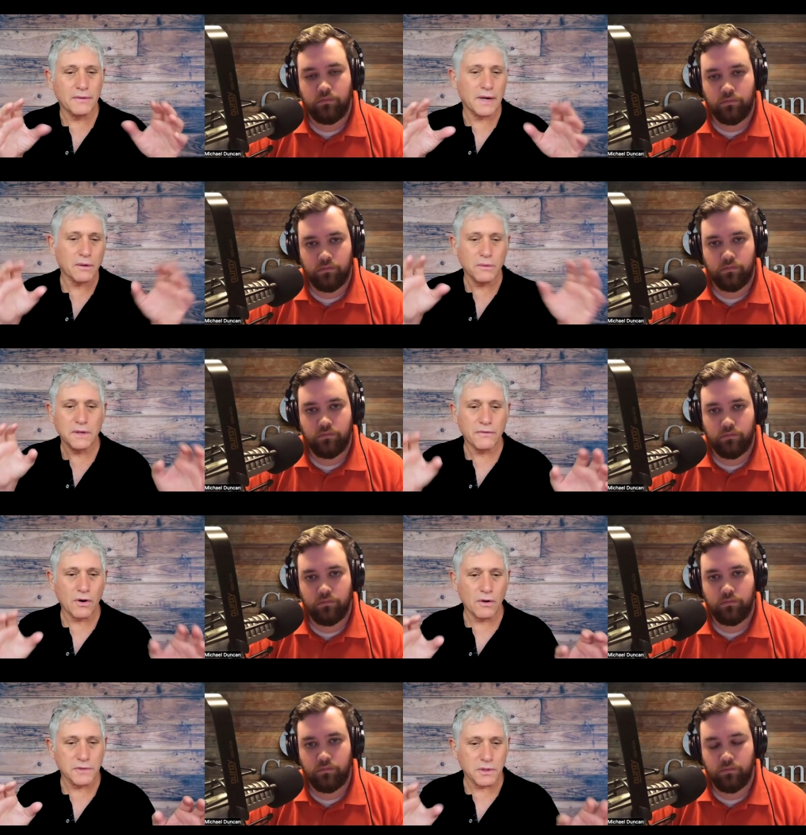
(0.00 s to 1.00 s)
Speaker 1: equity
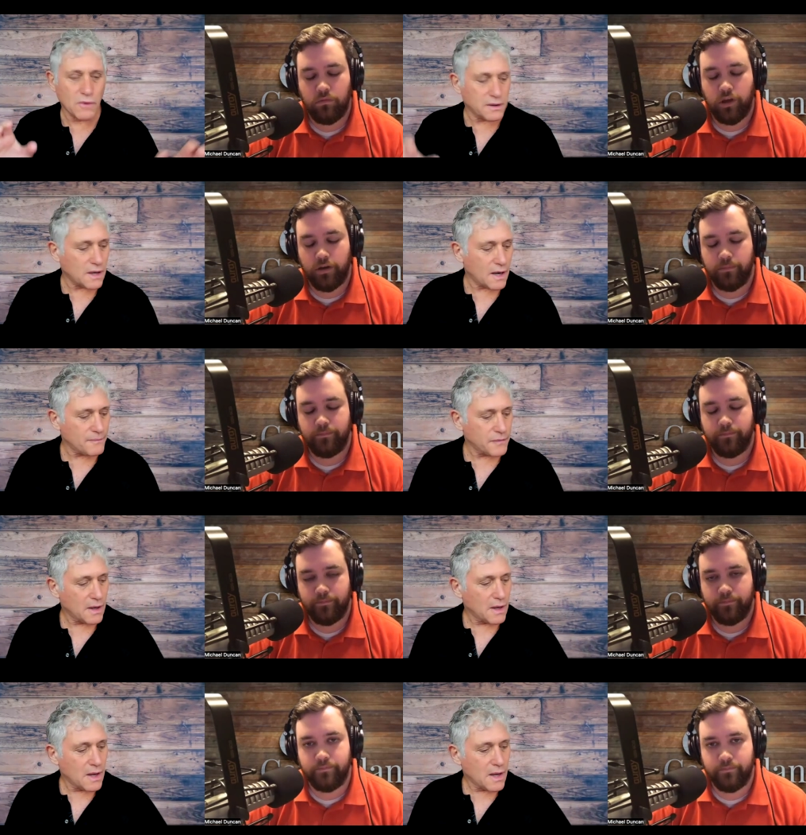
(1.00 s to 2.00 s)
firms and whatnot. Yeah.
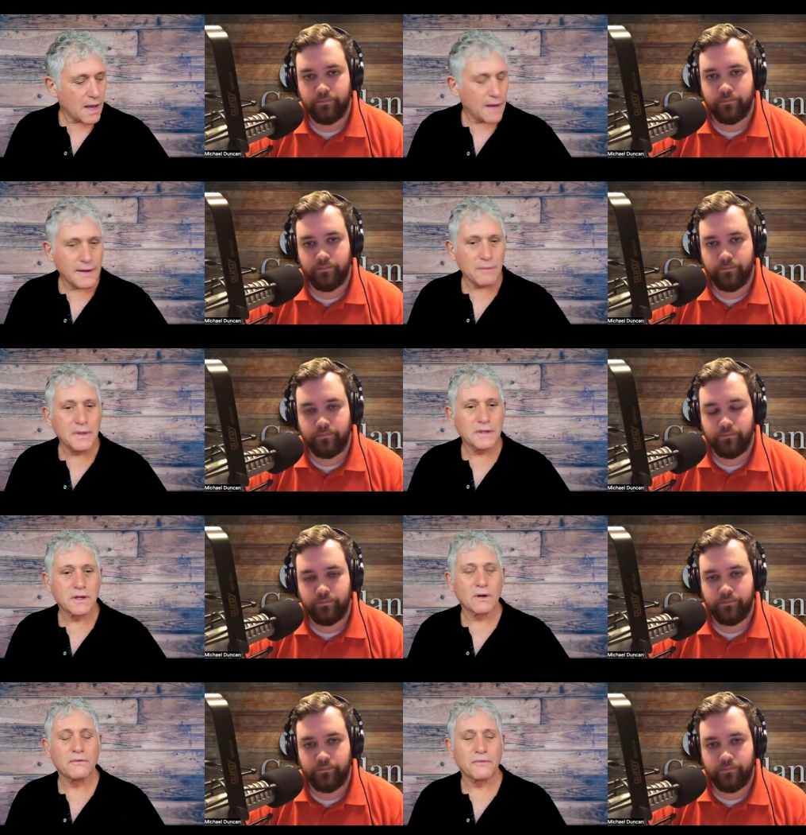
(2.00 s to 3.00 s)
And that means
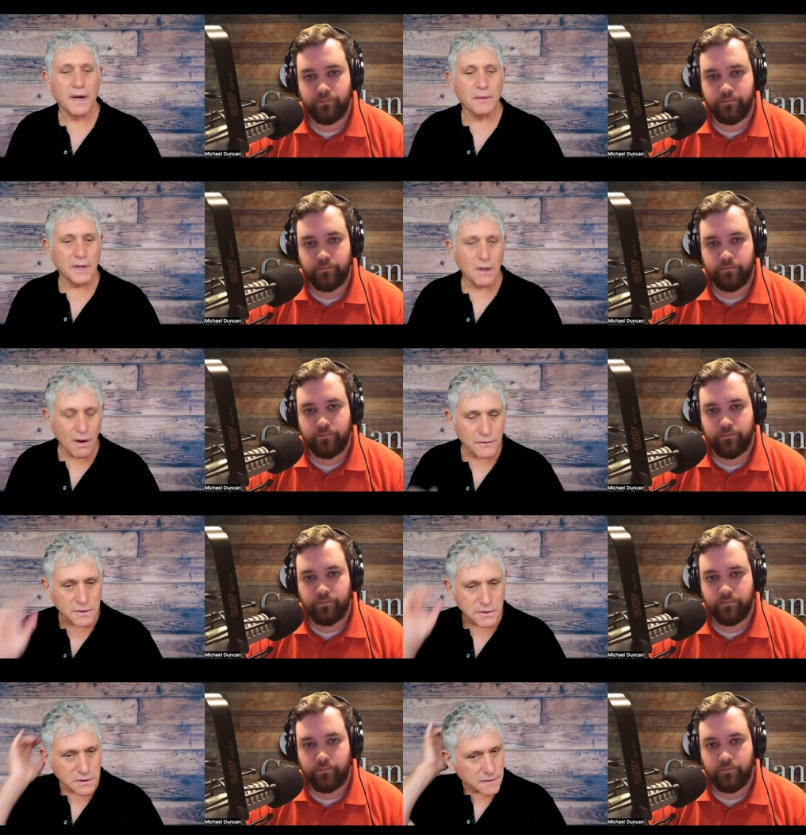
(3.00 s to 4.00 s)
go to family
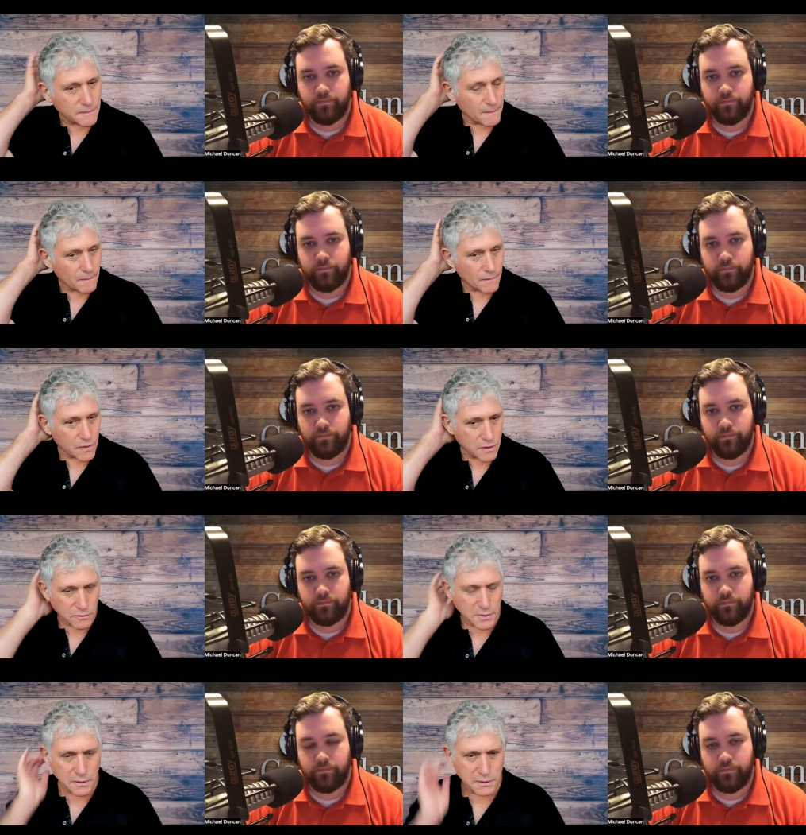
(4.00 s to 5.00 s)
offices. You
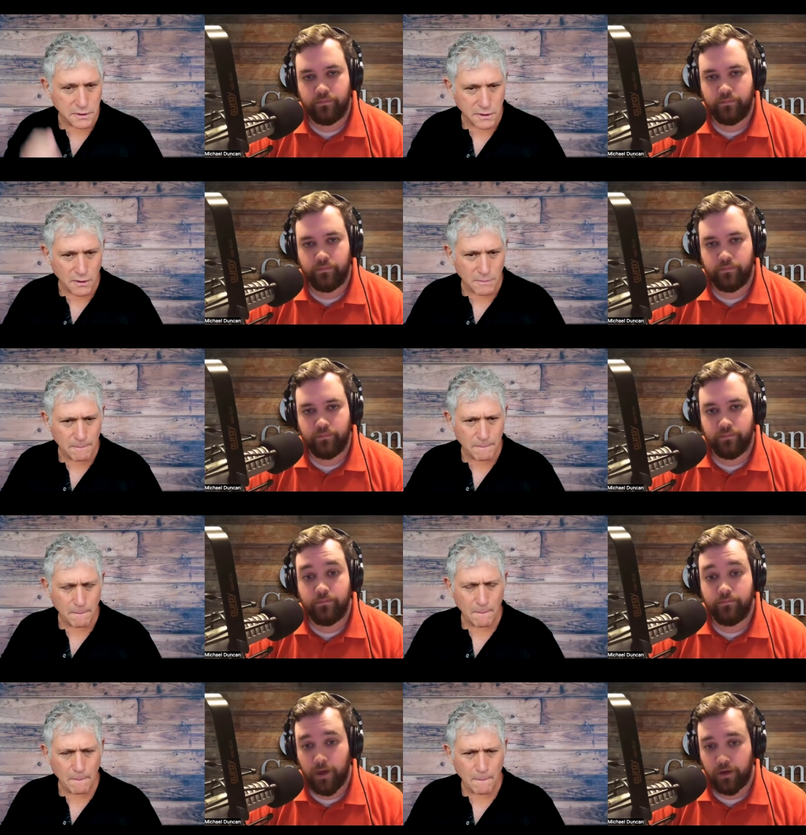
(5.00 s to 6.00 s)
familiar with the term?
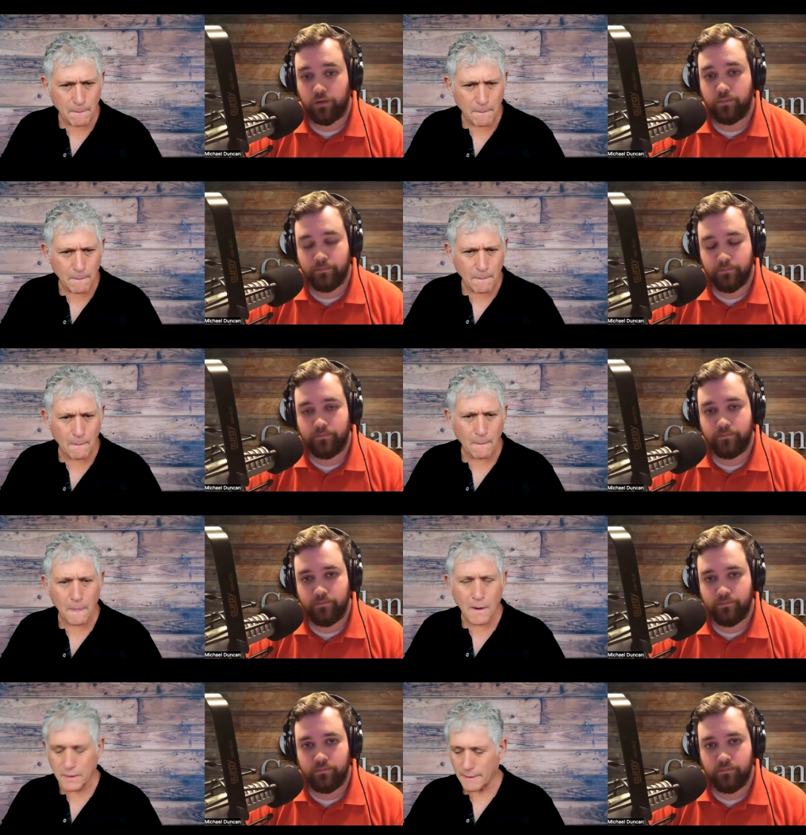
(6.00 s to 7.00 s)
Speaker 2: Yes.
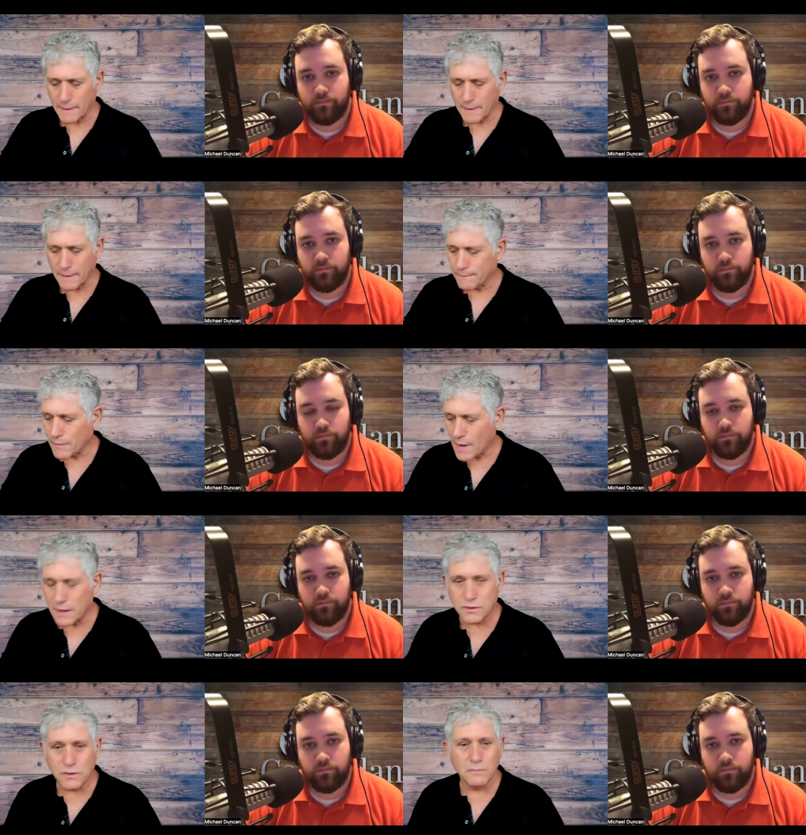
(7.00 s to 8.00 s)
Okay.
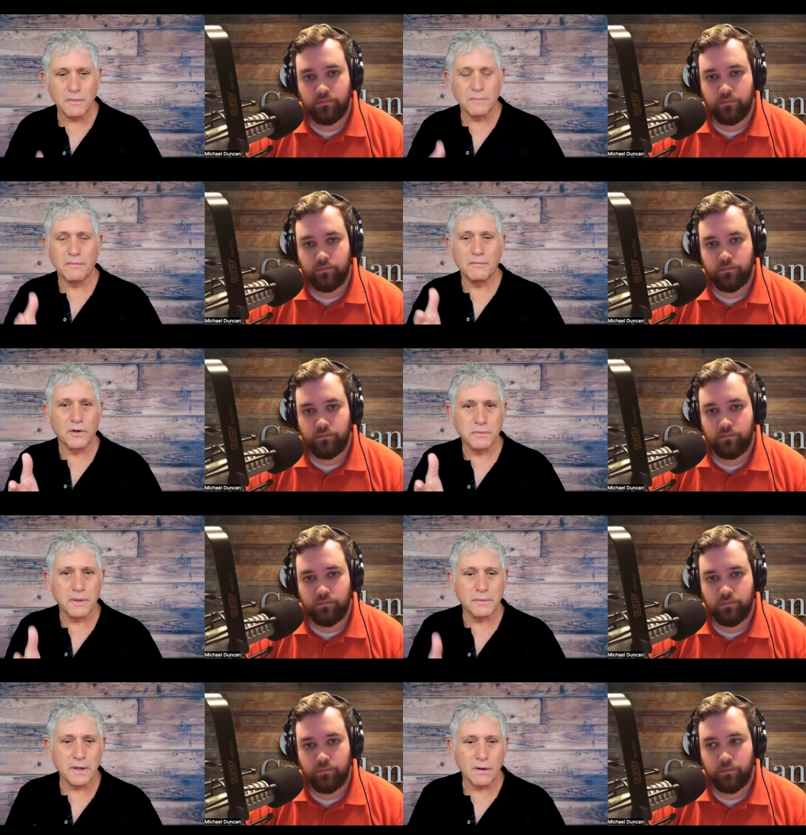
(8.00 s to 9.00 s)
Speaker 1: I assume most
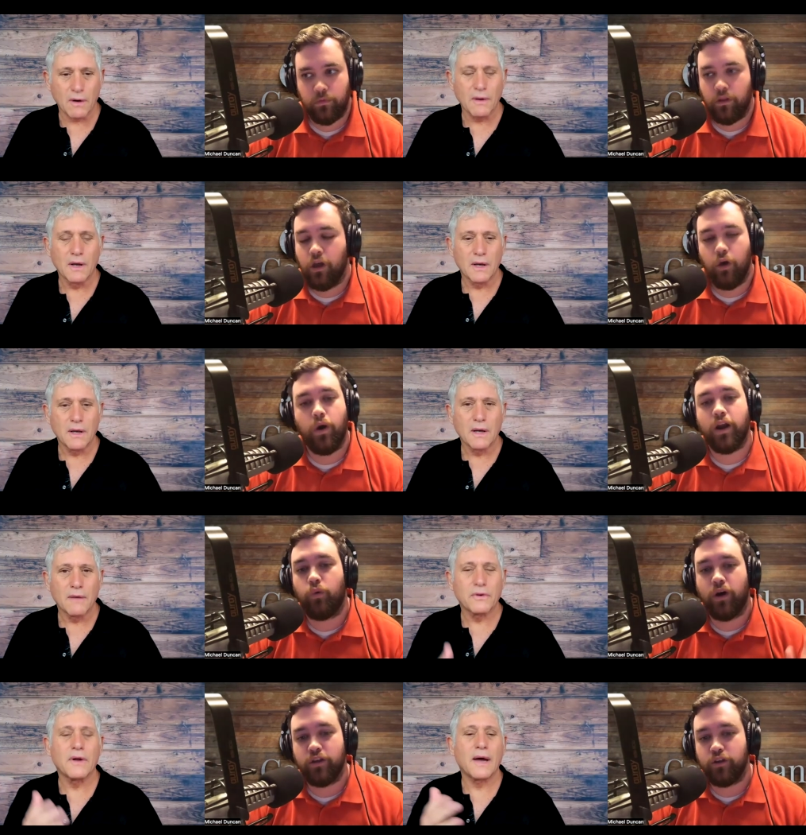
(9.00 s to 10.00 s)
people here are. Why
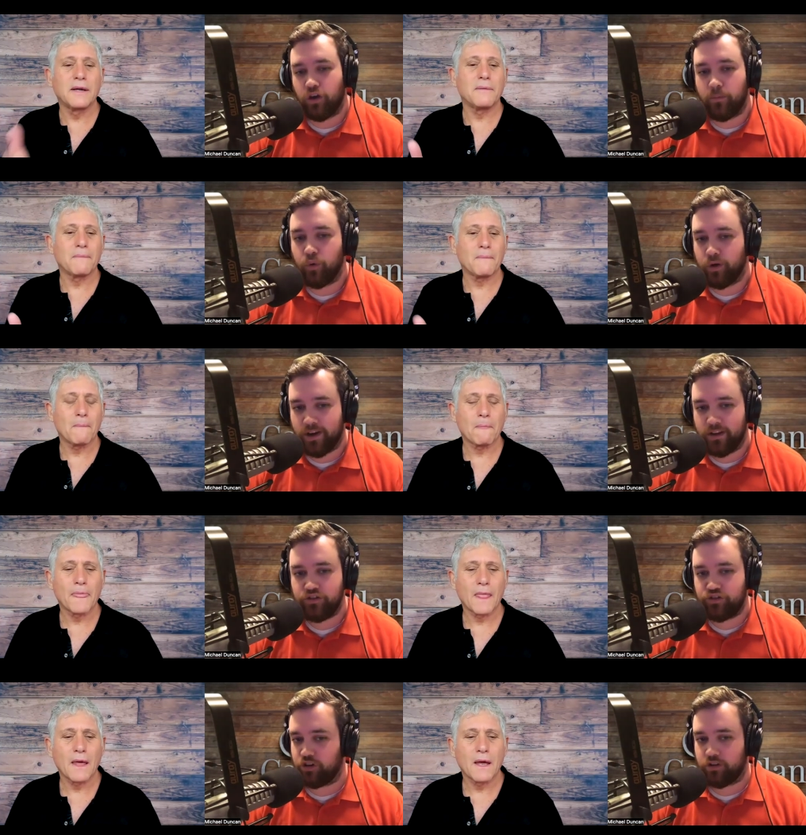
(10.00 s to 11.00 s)
don't, the, why
Speaker 2: don't you tell me what it
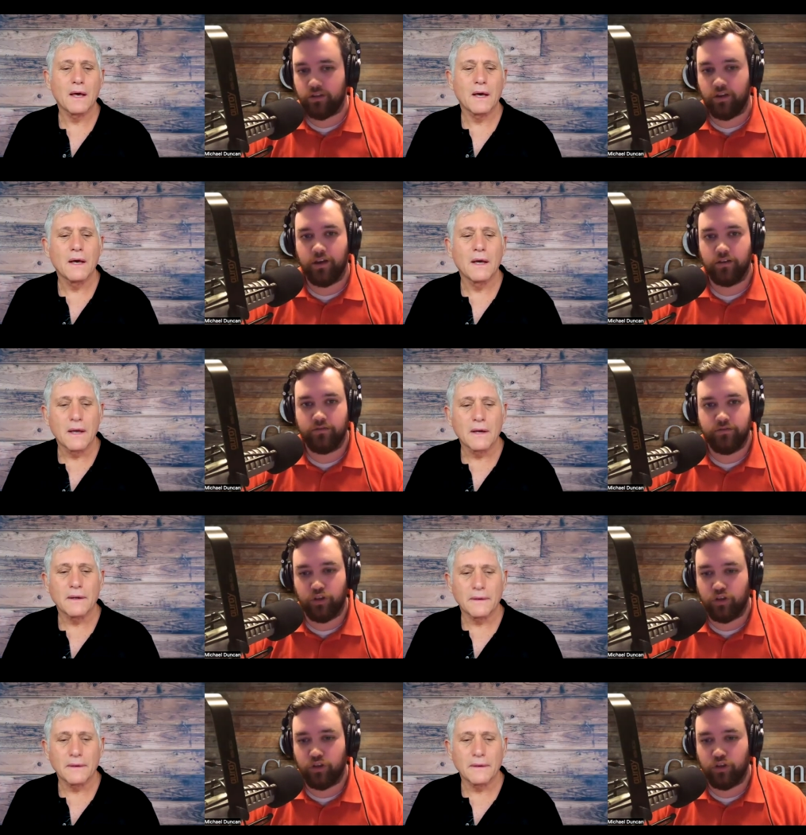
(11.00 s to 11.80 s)
is just uh,
Speaker 1: for yeah.